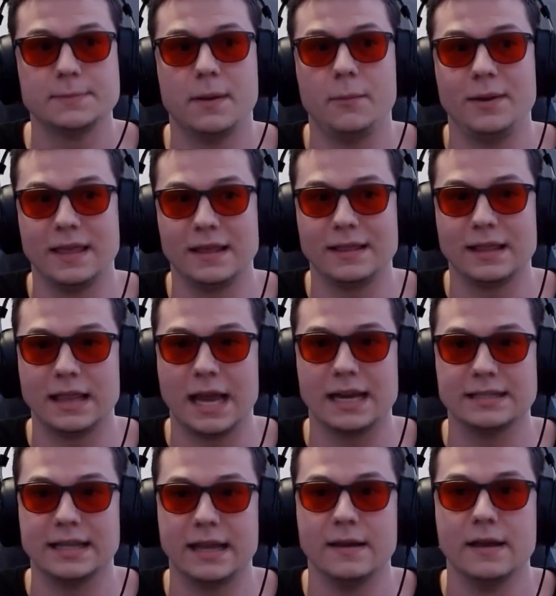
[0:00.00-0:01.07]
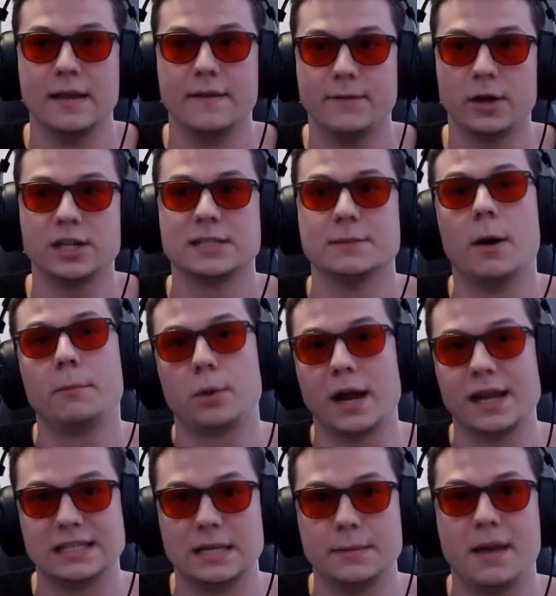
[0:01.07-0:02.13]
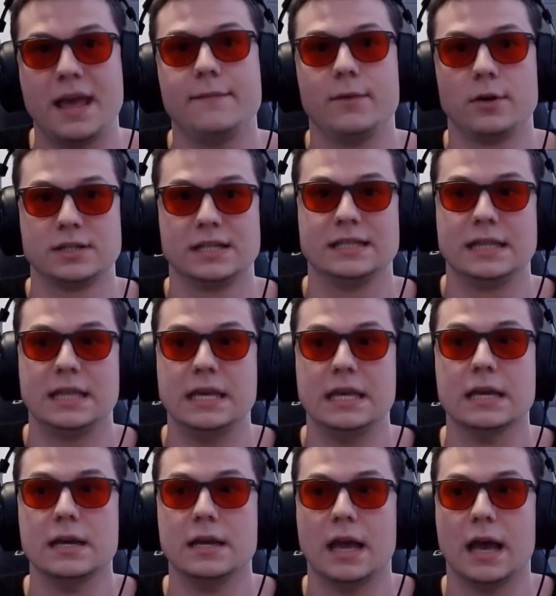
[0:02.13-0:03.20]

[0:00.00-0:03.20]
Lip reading: but we think that that is a very small price to pay versus the